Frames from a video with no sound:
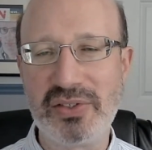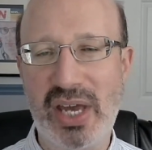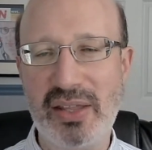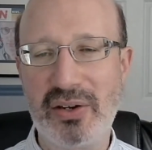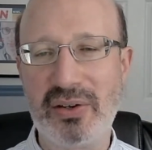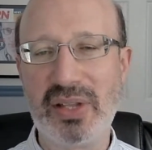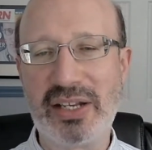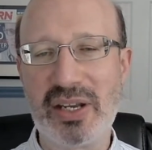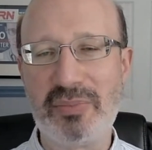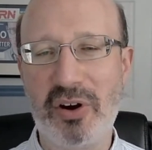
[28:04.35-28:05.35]
on their
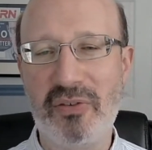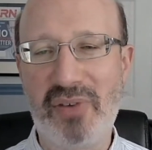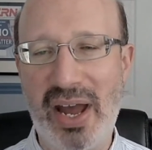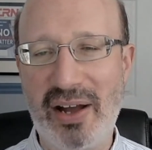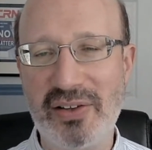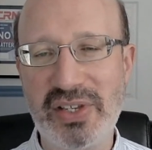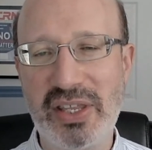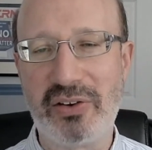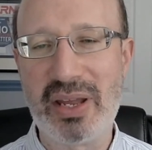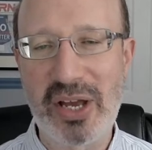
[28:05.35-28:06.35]
LinkedIn profiles and
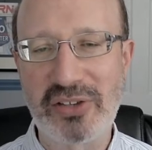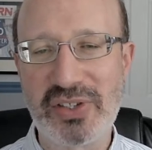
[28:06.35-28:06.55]
their email